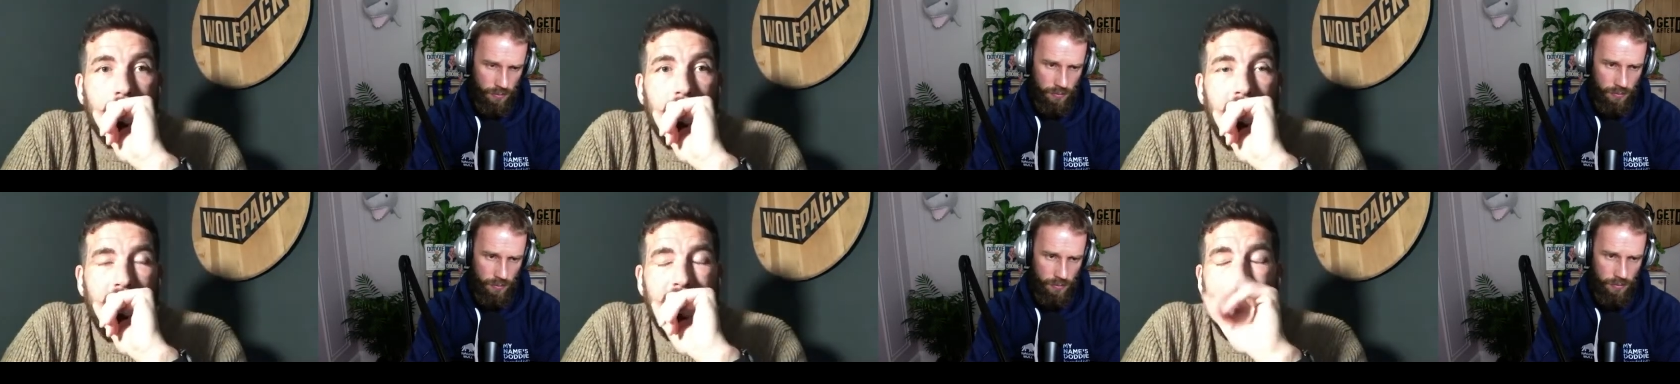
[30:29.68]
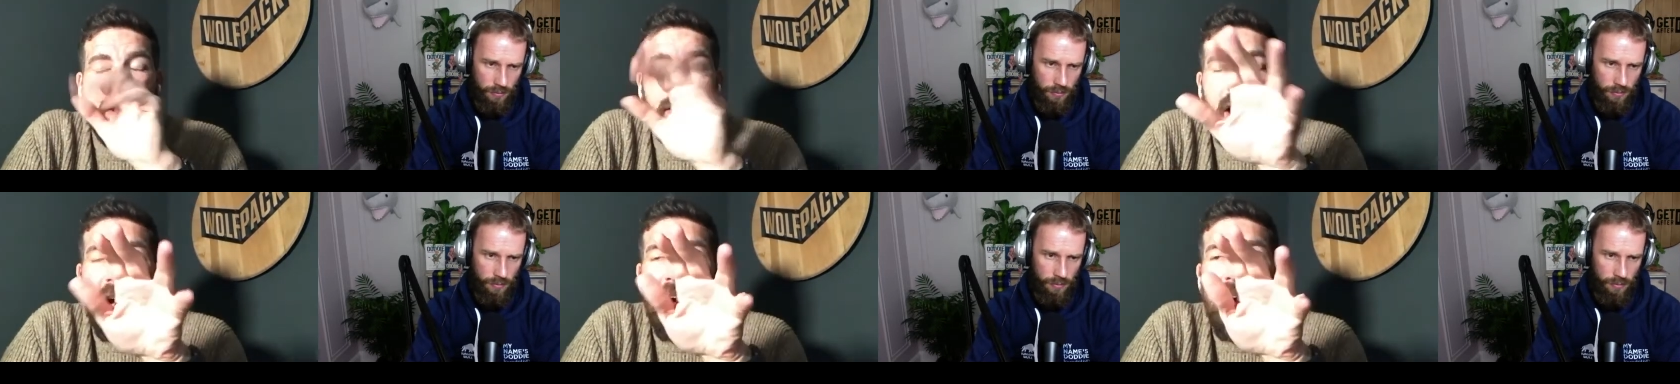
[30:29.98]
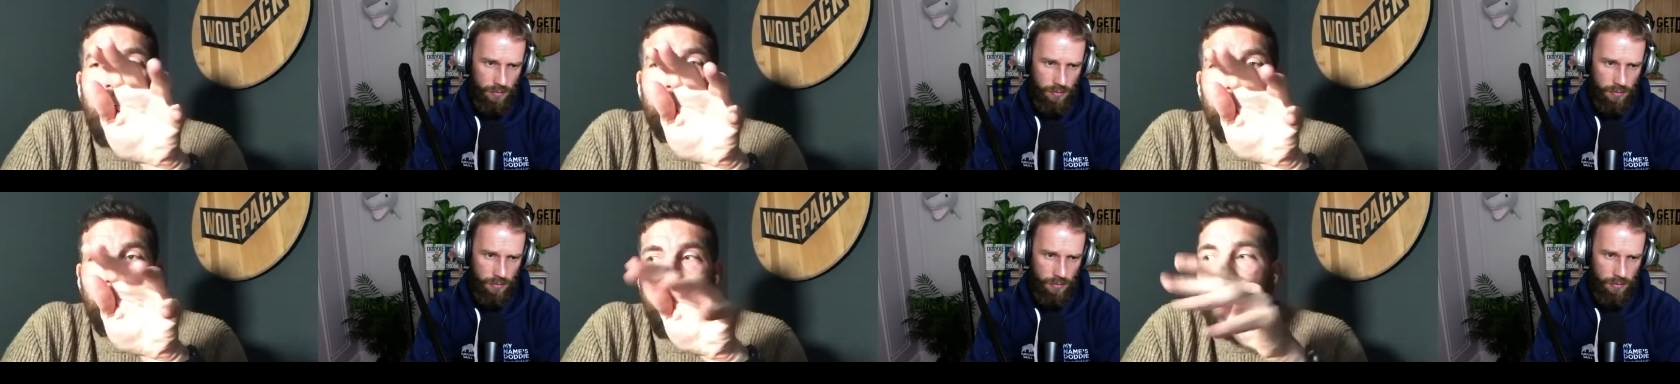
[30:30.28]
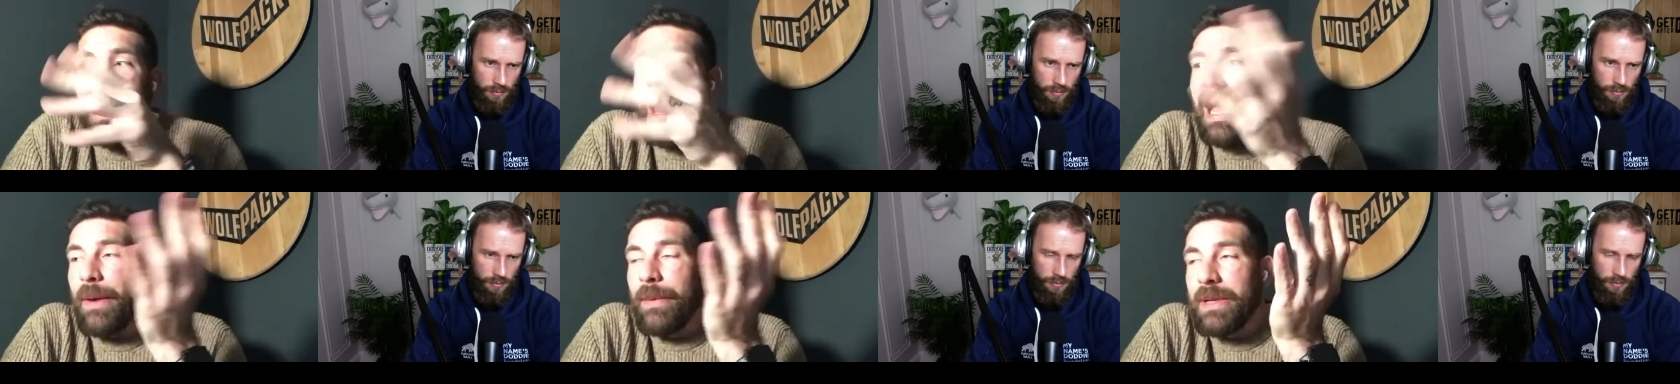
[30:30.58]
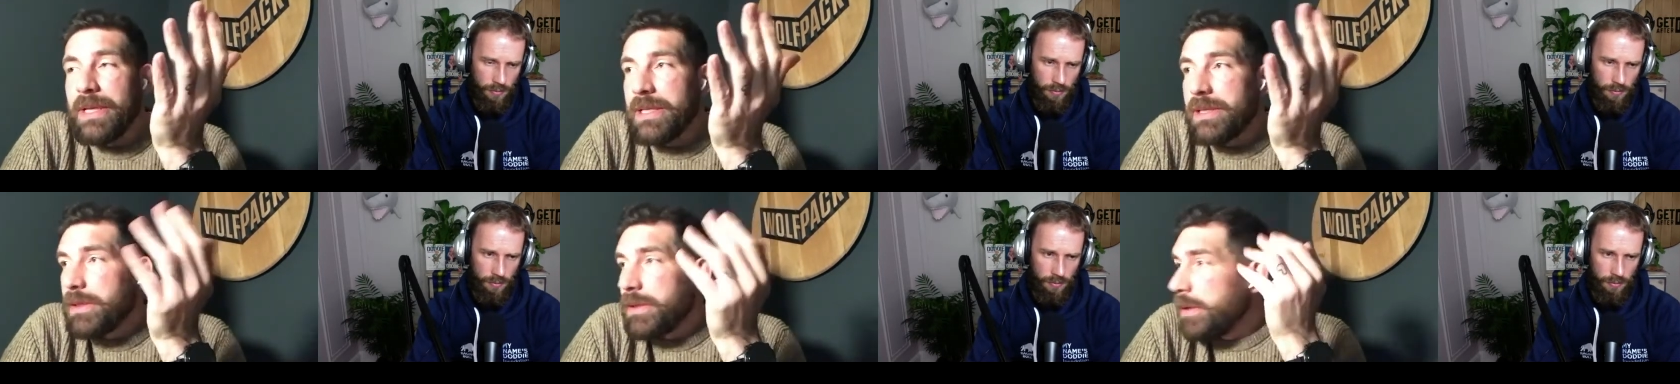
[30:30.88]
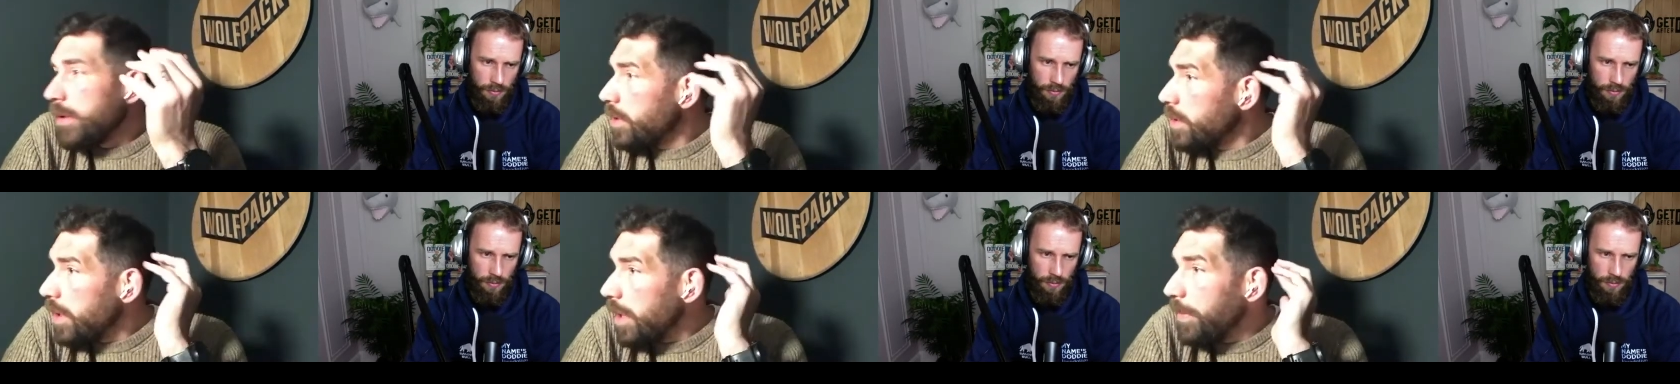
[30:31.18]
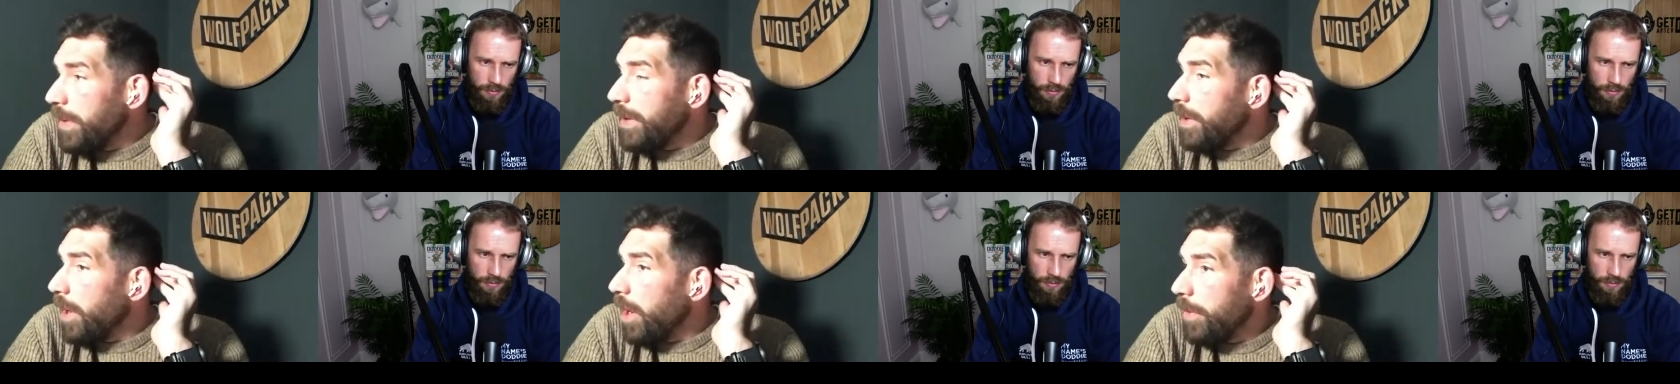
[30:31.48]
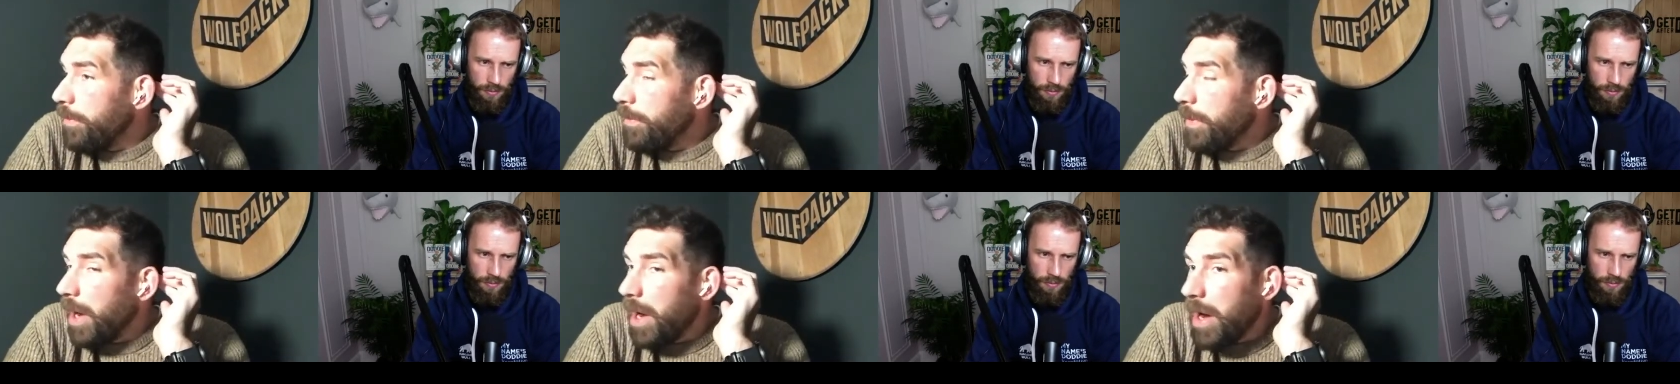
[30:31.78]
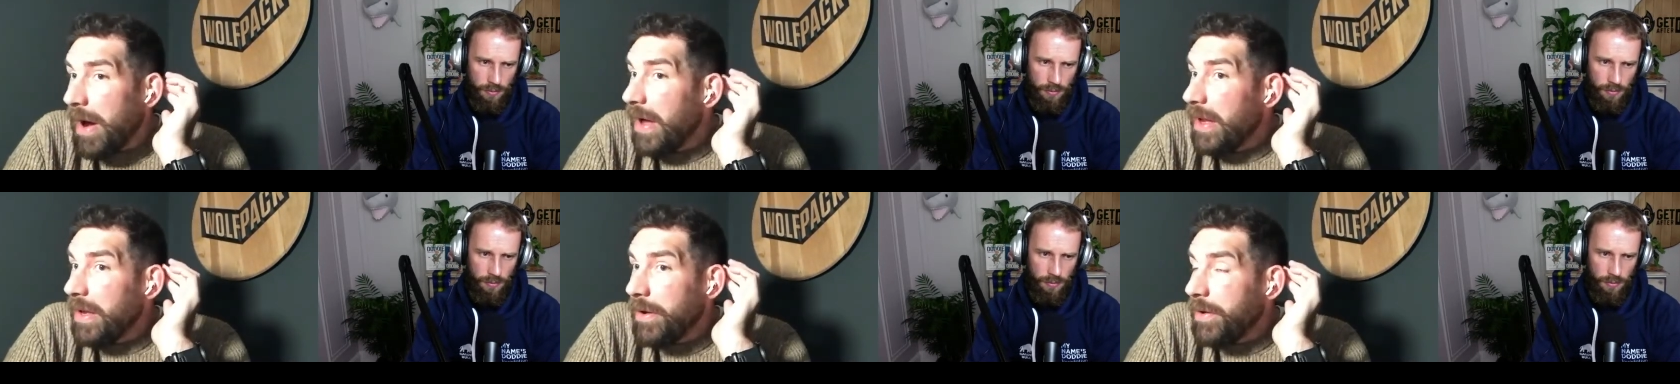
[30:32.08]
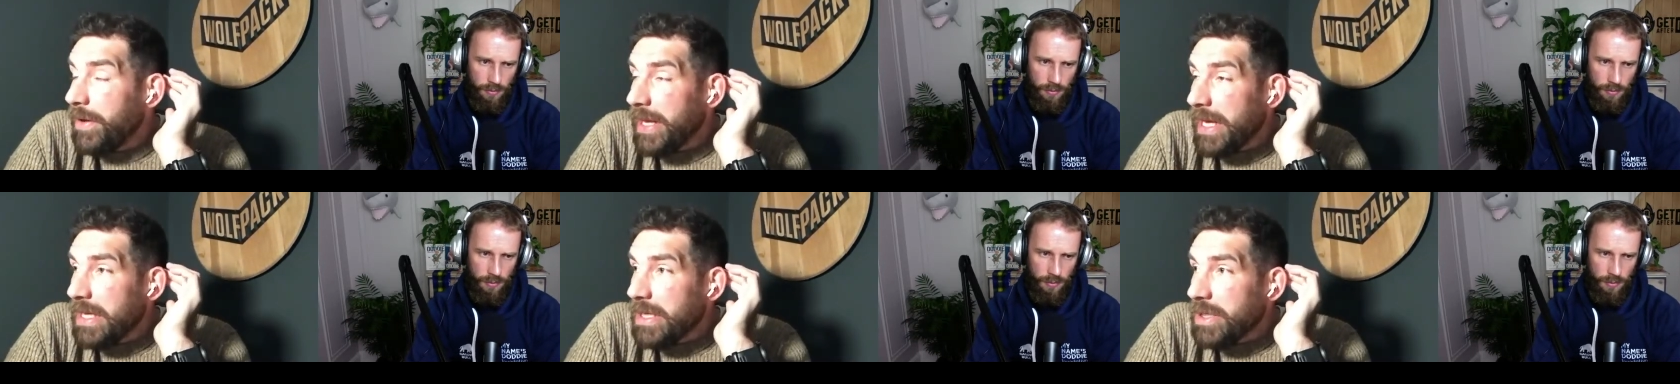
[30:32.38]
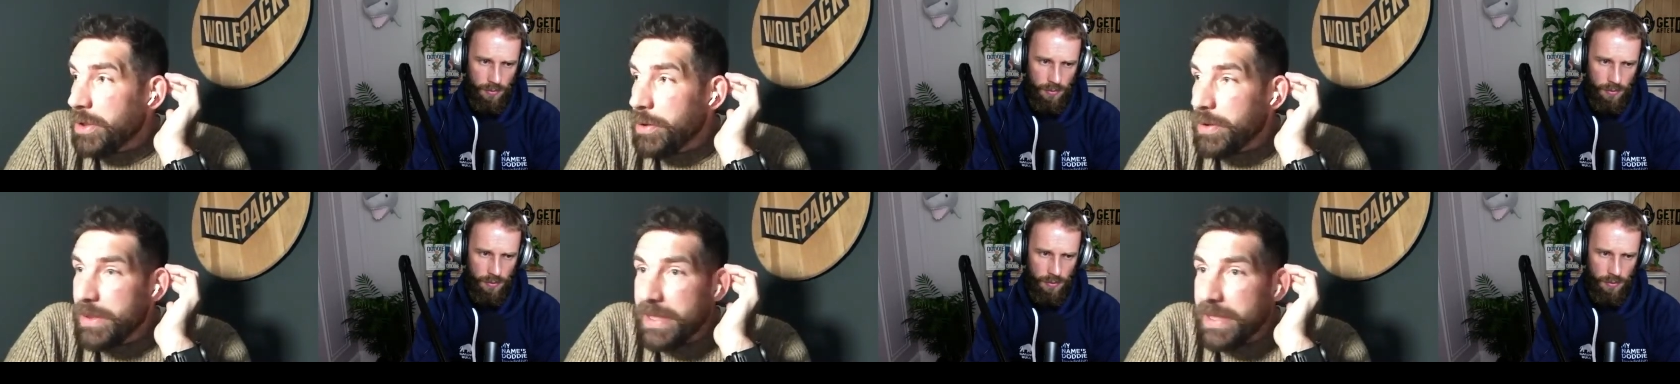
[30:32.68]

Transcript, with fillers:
Speaker 1: I think the hard one now is, I mean, Ireland against New